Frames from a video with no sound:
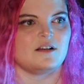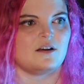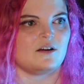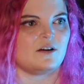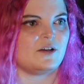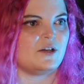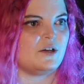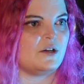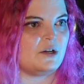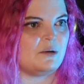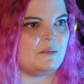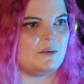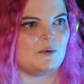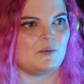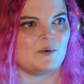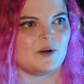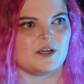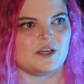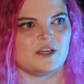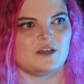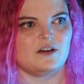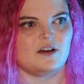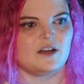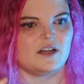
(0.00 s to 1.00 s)
Are you going to be
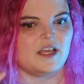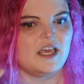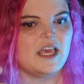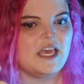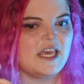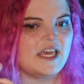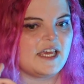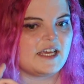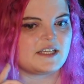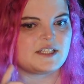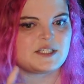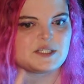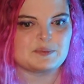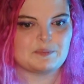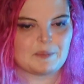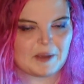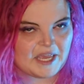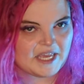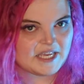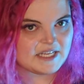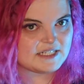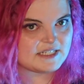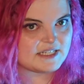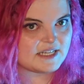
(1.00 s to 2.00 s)
working on
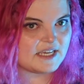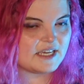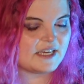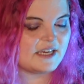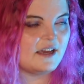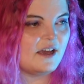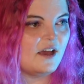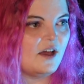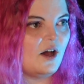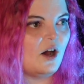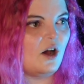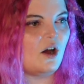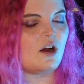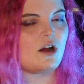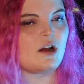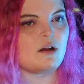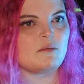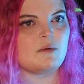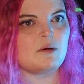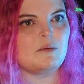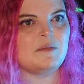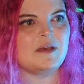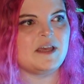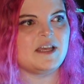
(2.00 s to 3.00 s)
expanding
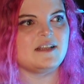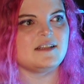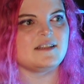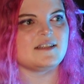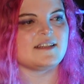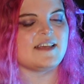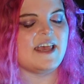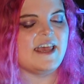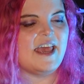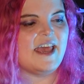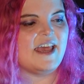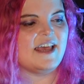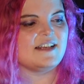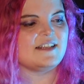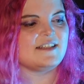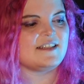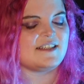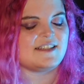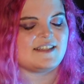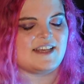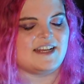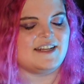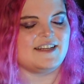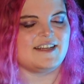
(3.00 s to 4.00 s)
armaments,
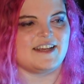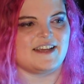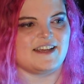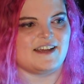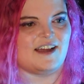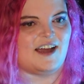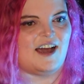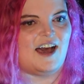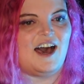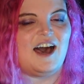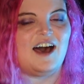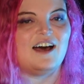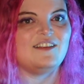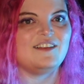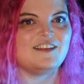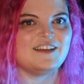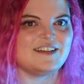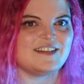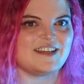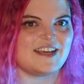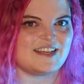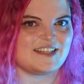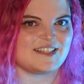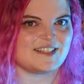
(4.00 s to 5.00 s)
sending
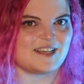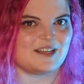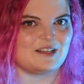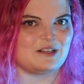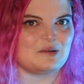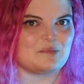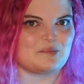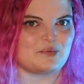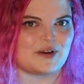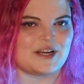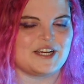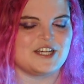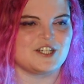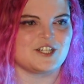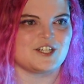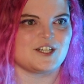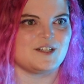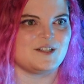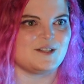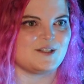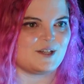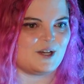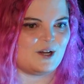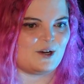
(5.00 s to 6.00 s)
holiday
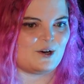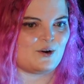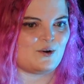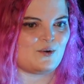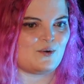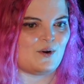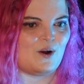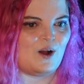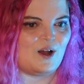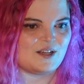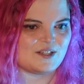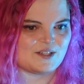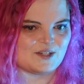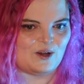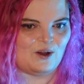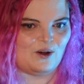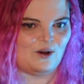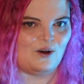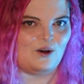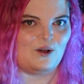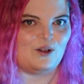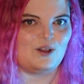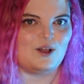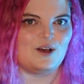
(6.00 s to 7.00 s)
celebrations across
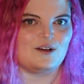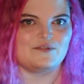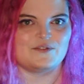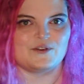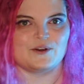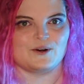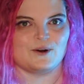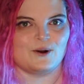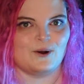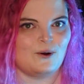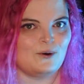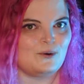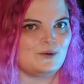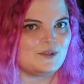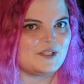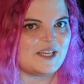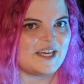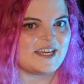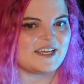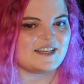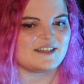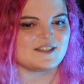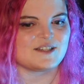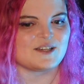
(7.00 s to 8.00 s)
all of your
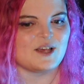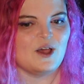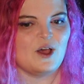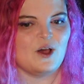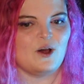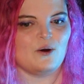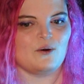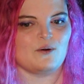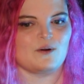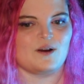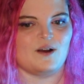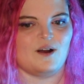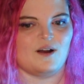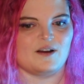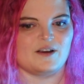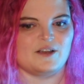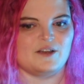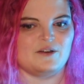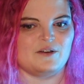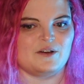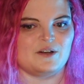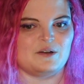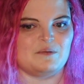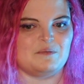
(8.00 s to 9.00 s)
holdings, or are
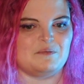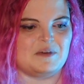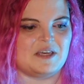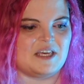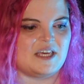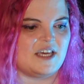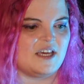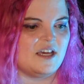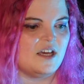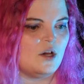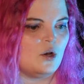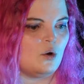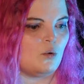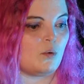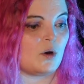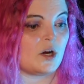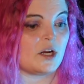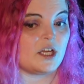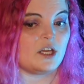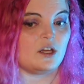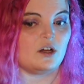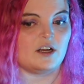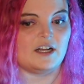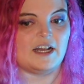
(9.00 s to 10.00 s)
you going to be
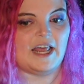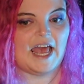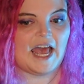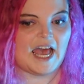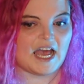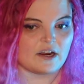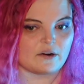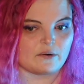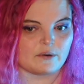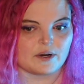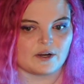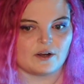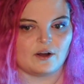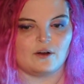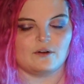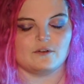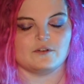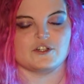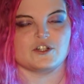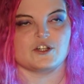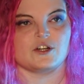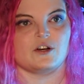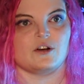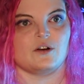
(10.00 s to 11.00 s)
working on
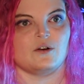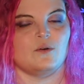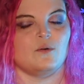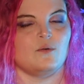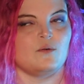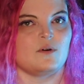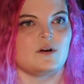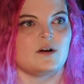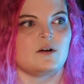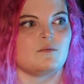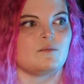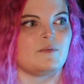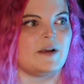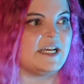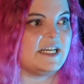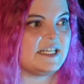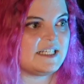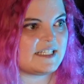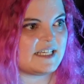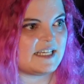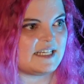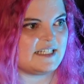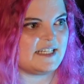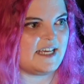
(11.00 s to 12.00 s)
agriculture or
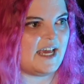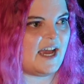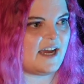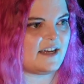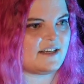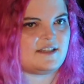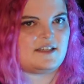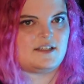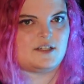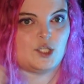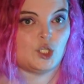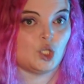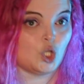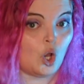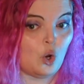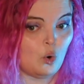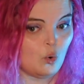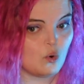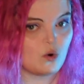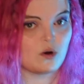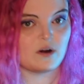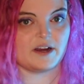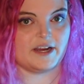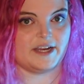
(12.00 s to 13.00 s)
raising taxes,
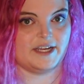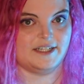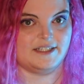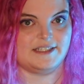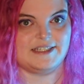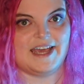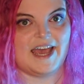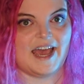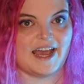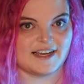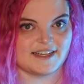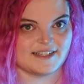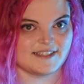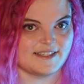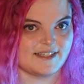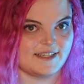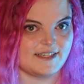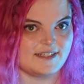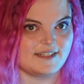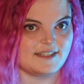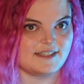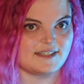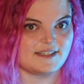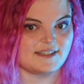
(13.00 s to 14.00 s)
lowering
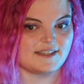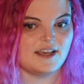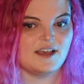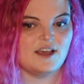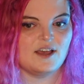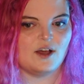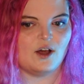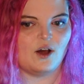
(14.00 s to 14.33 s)
taxes?